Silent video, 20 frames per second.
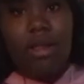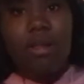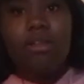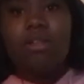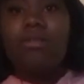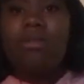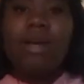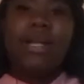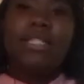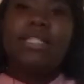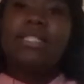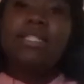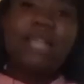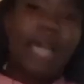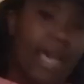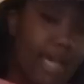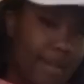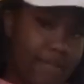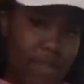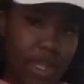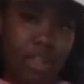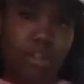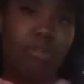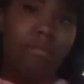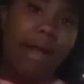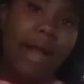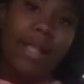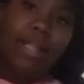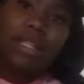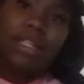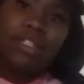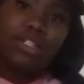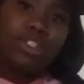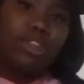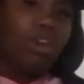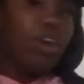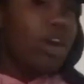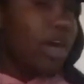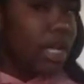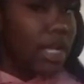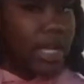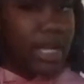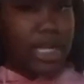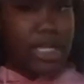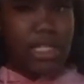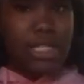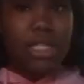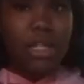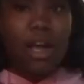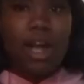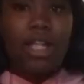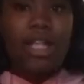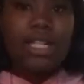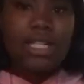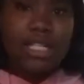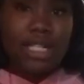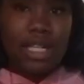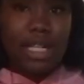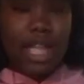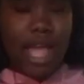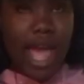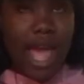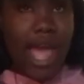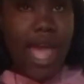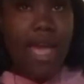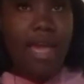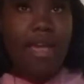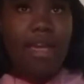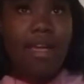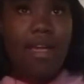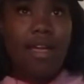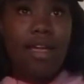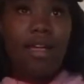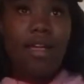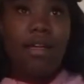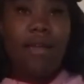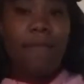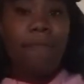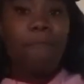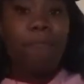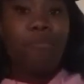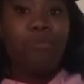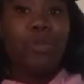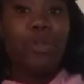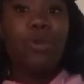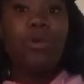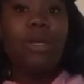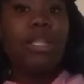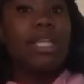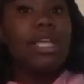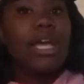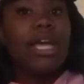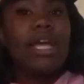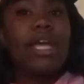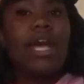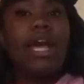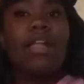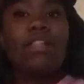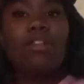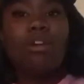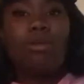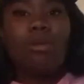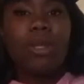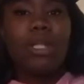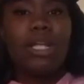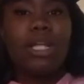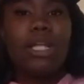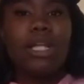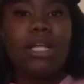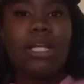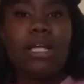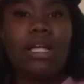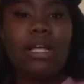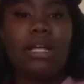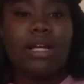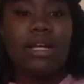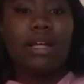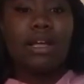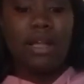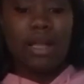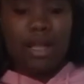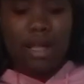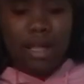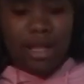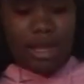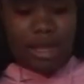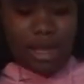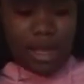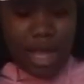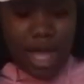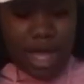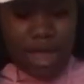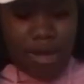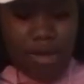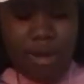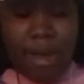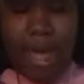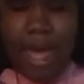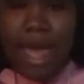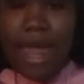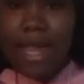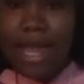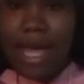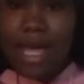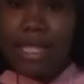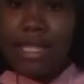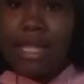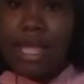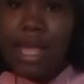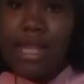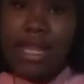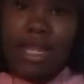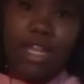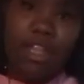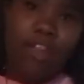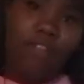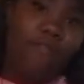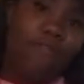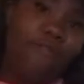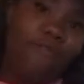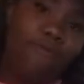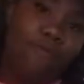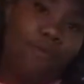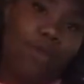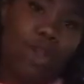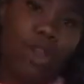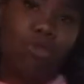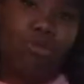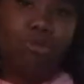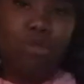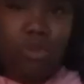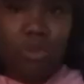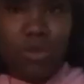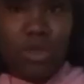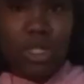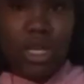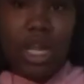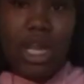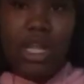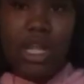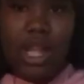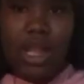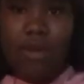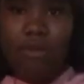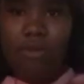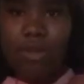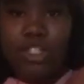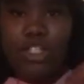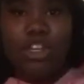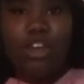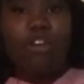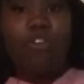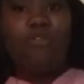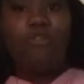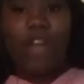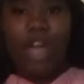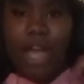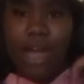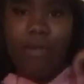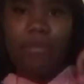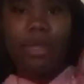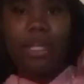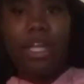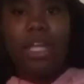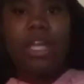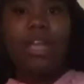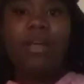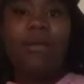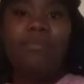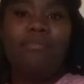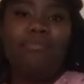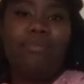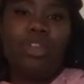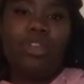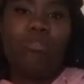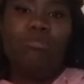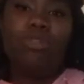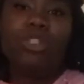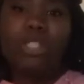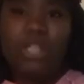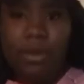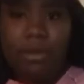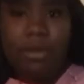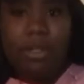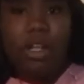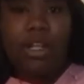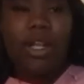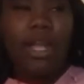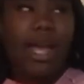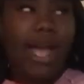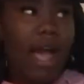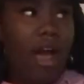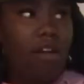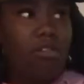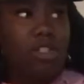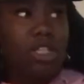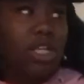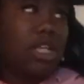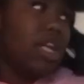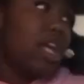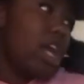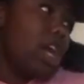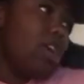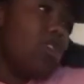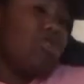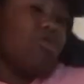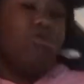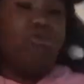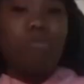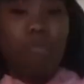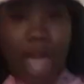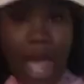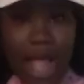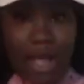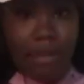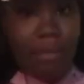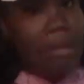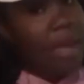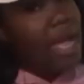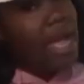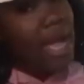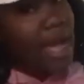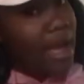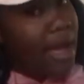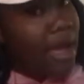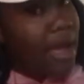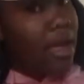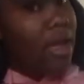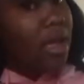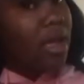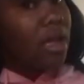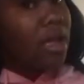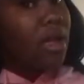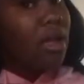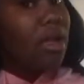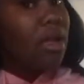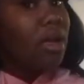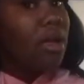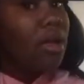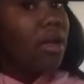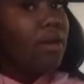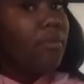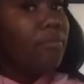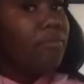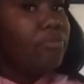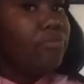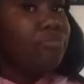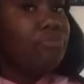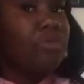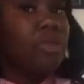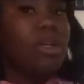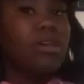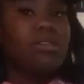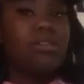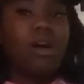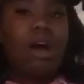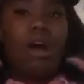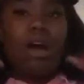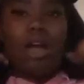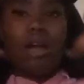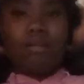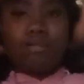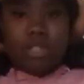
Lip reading: You ain't saving. You buy the Jordans and all this and that. You really ain't got nowhere to lay your head like that. Like where you was laying at with your family. You was sleeping on the couch. Like here, you had a bed. So it